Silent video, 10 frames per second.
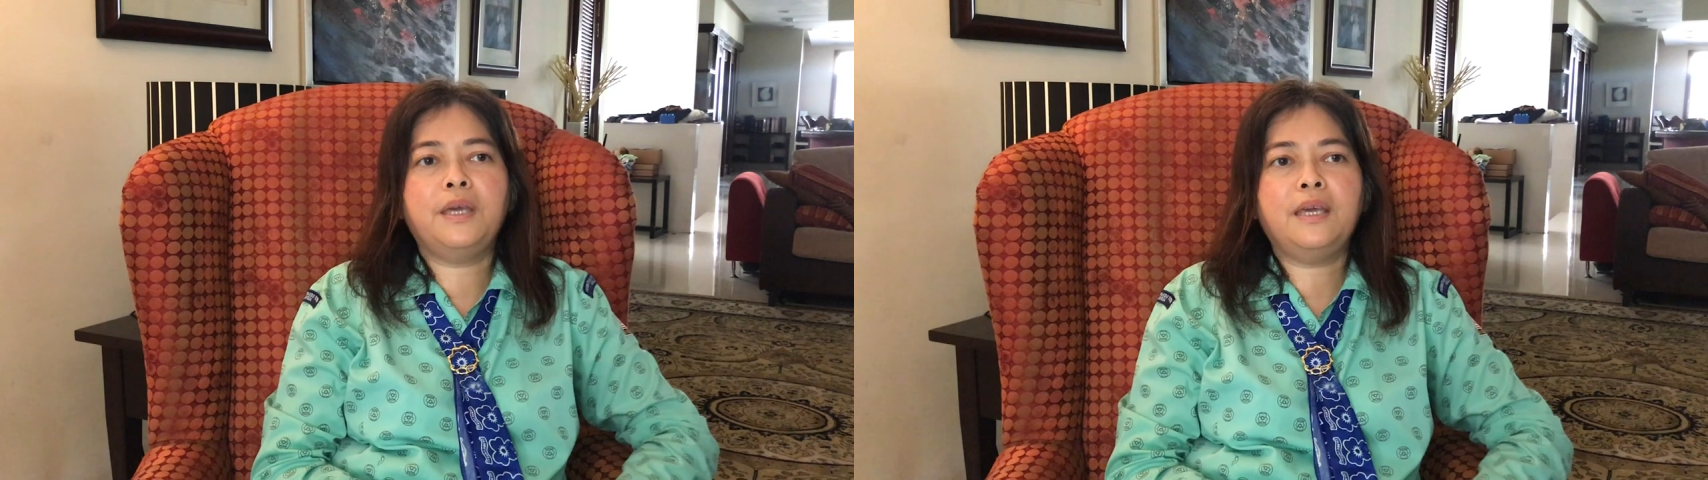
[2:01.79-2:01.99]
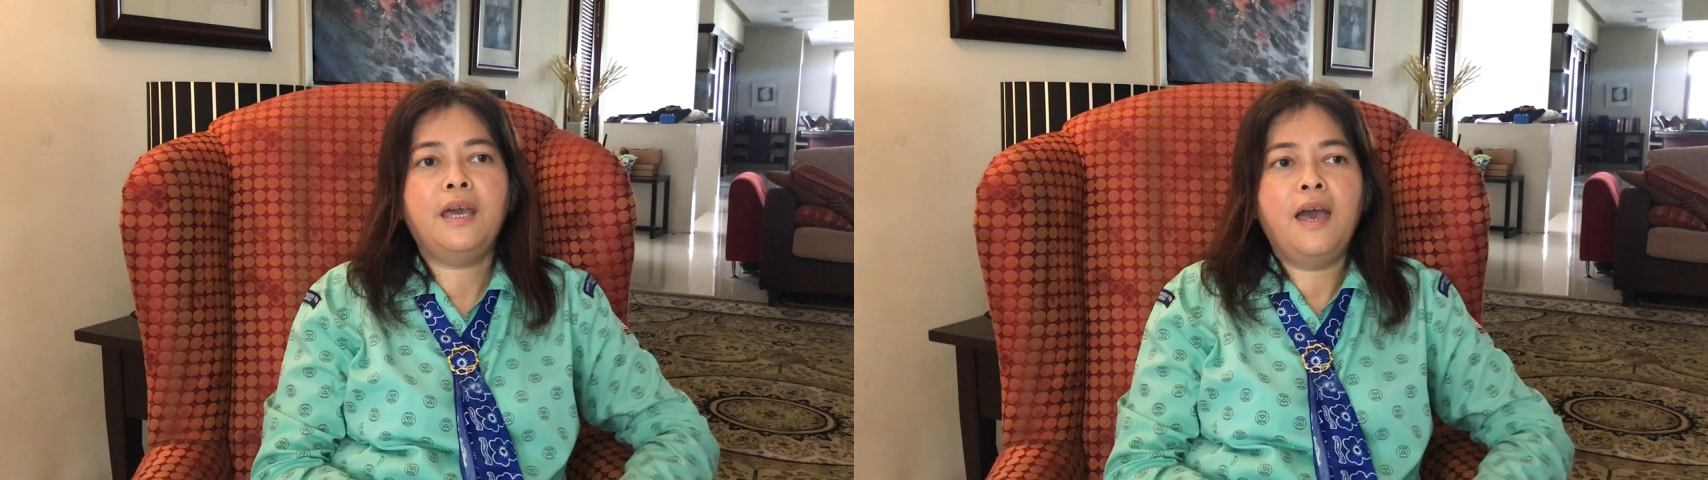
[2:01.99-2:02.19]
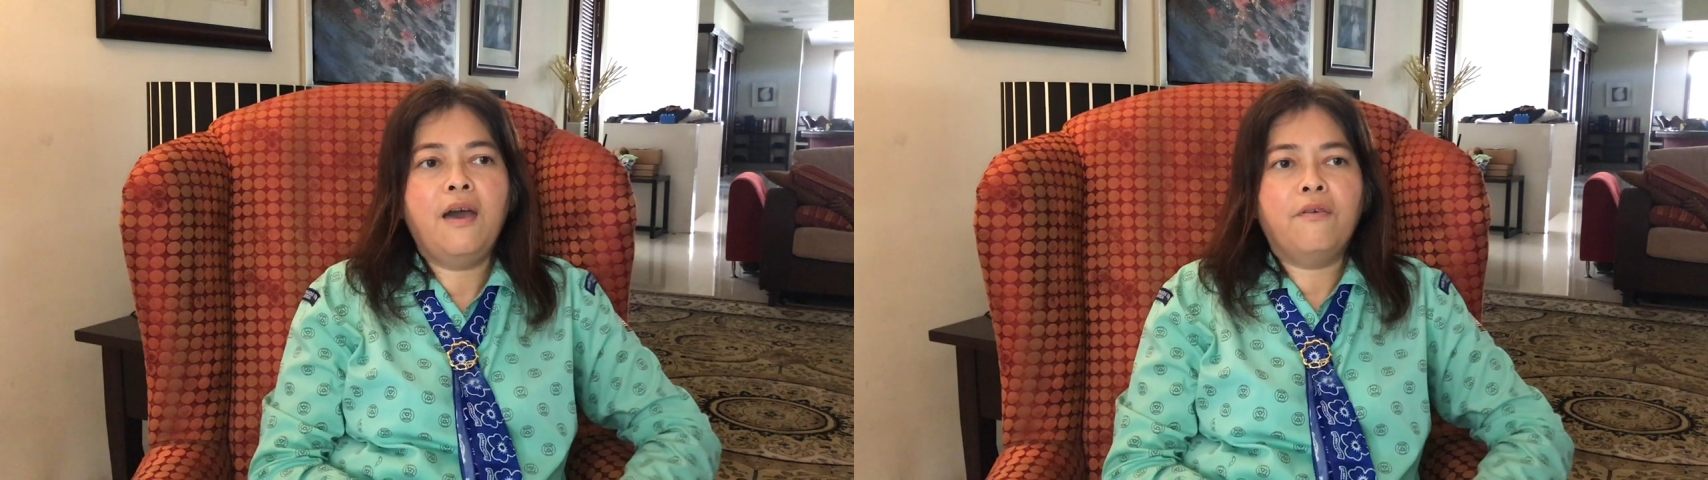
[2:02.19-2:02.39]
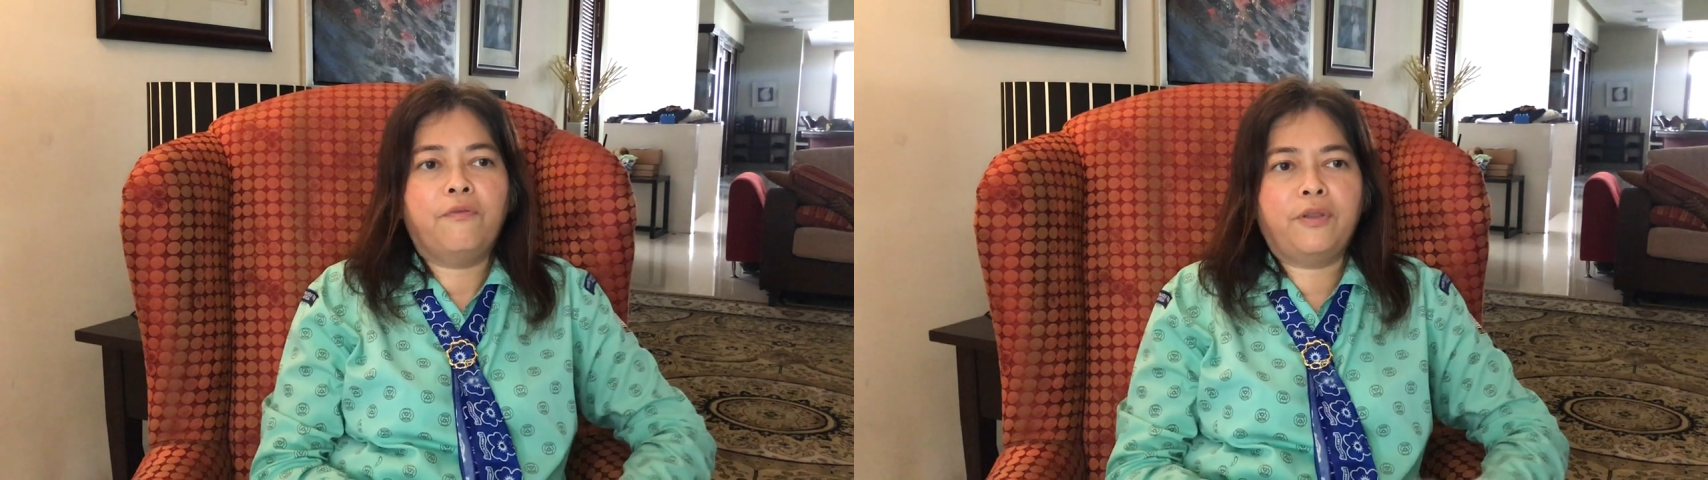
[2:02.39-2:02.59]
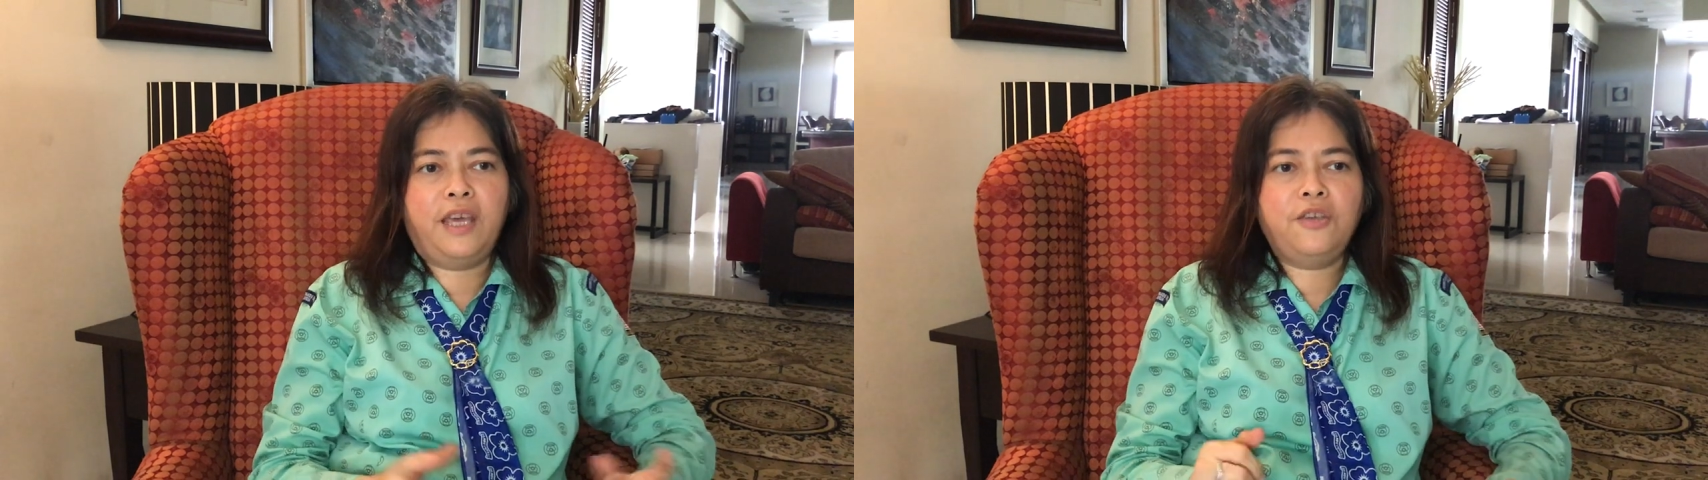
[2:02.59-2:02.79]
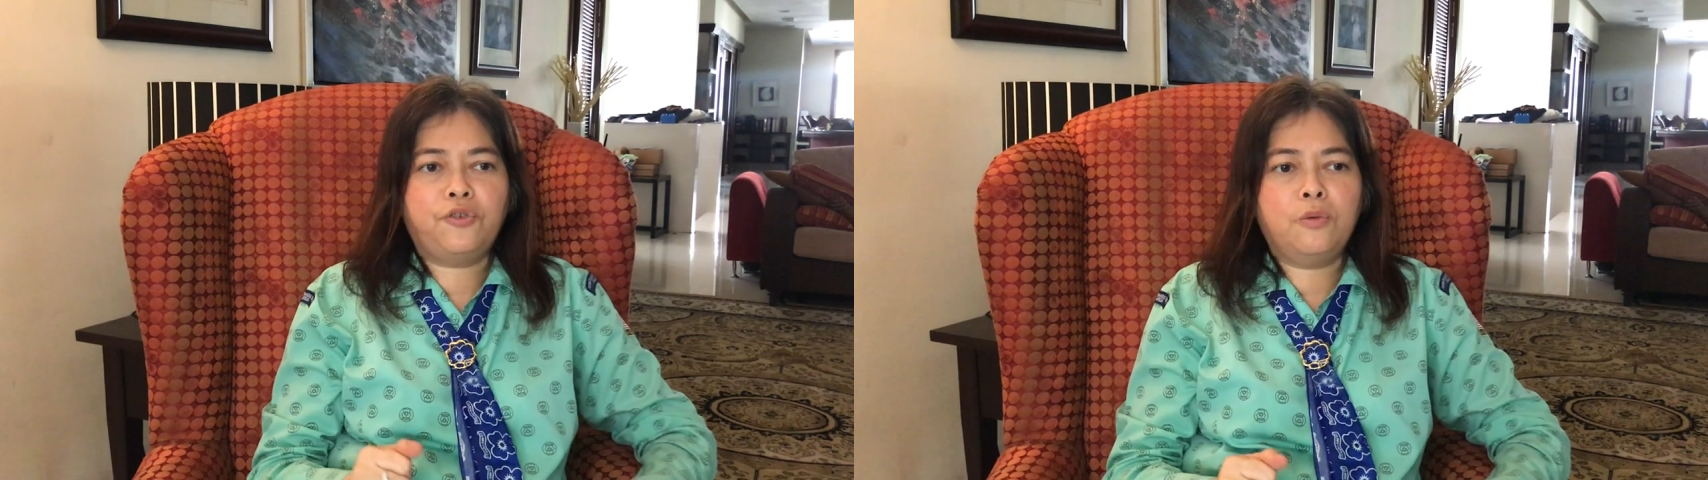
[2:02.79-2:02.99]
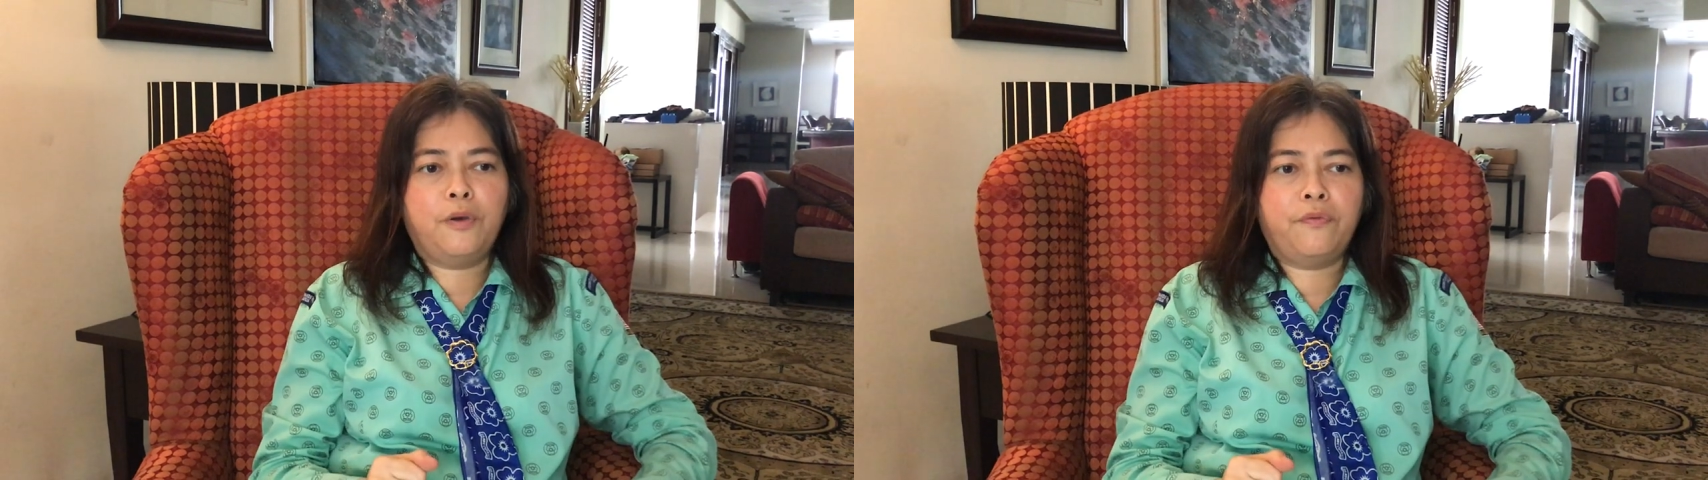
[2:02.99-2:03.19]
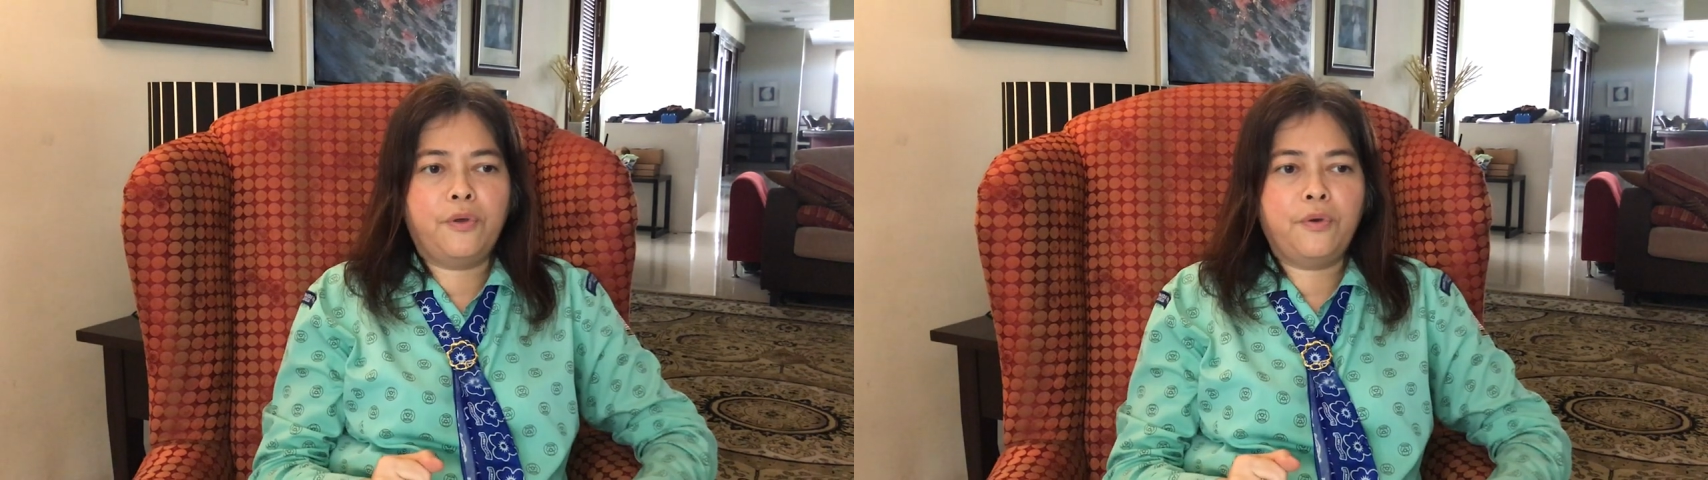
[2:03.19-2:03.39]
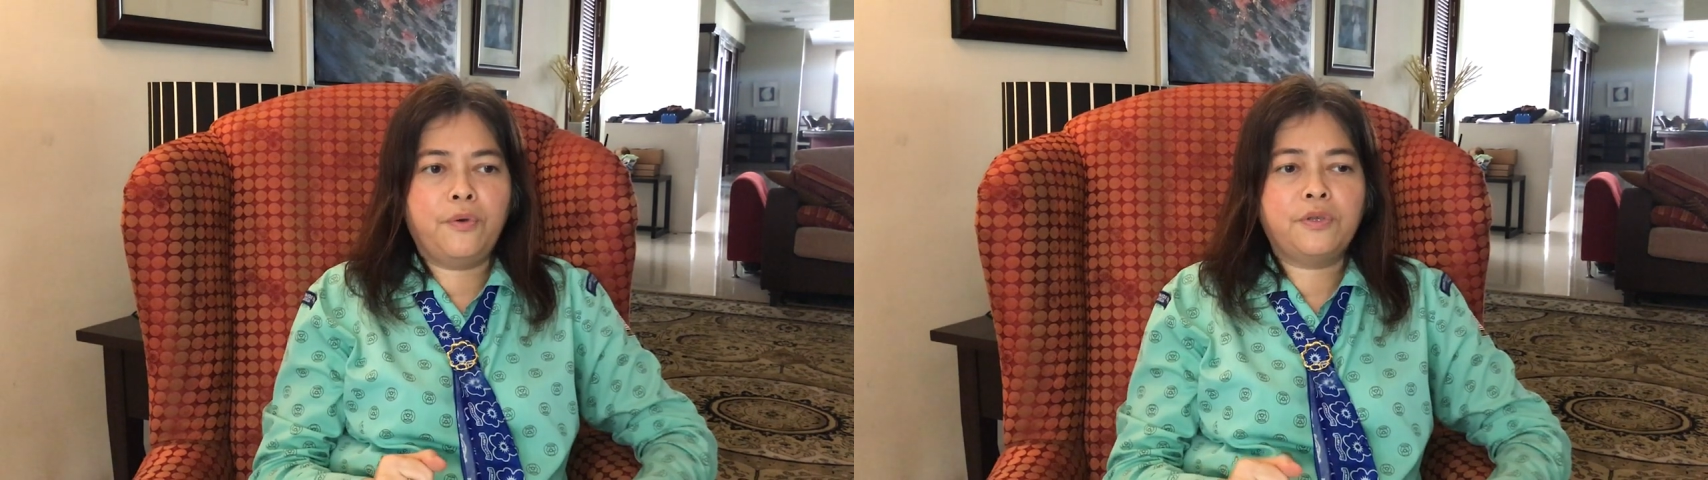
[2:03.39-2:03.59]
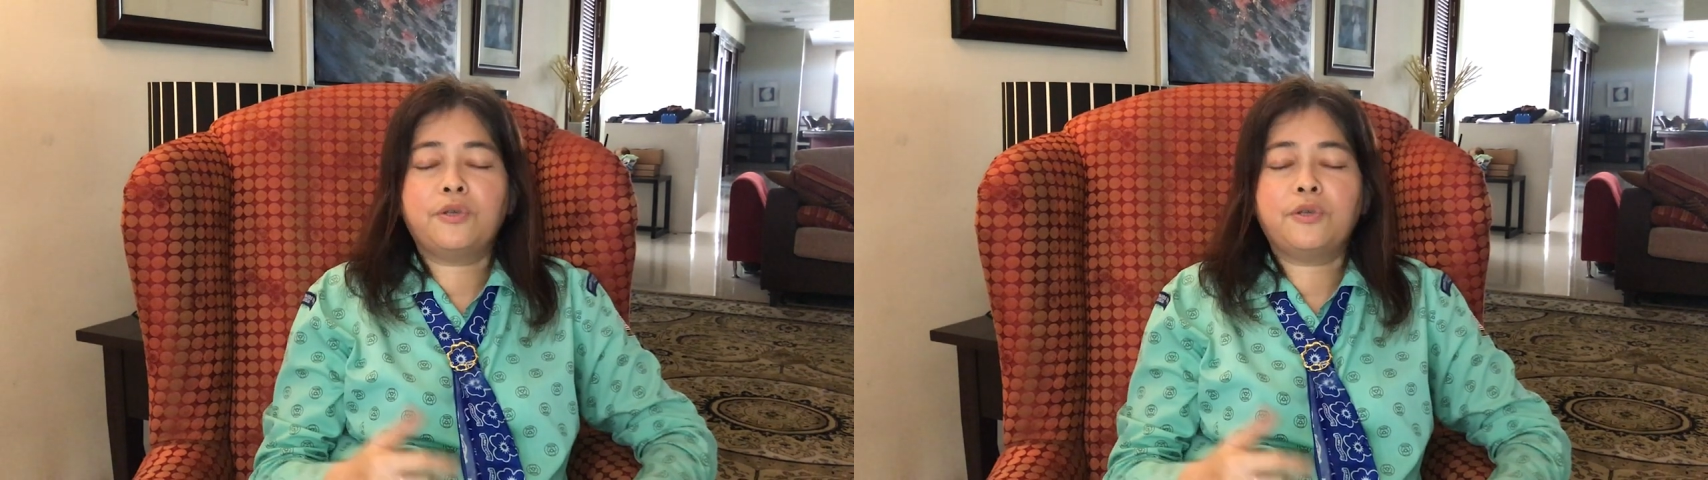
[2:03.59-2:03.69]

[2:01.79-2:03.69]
be for the age group of the